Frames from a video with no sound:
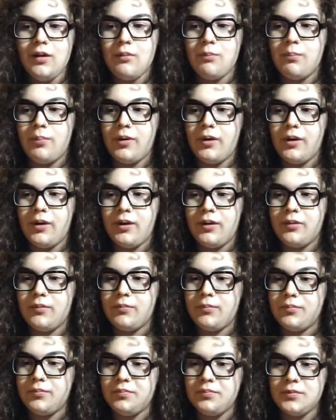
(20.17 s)
But
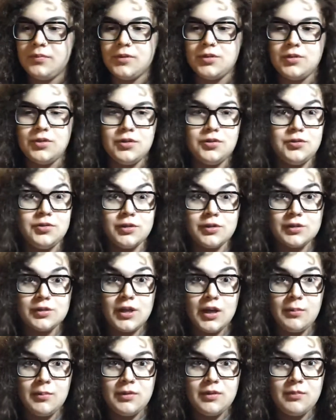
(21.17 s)
this shit just
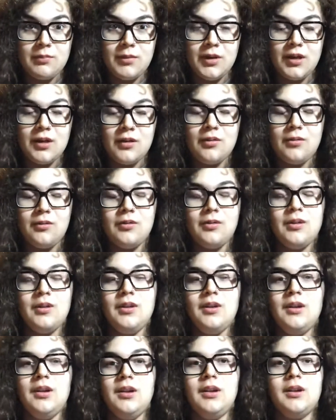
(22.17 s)
came in the mail,
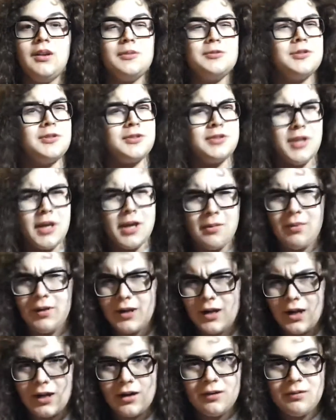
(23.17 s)
and I was like, damn, I
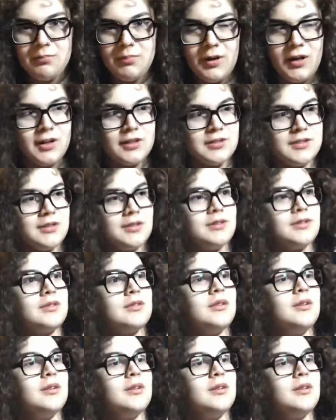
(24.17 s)
gotta unbox this.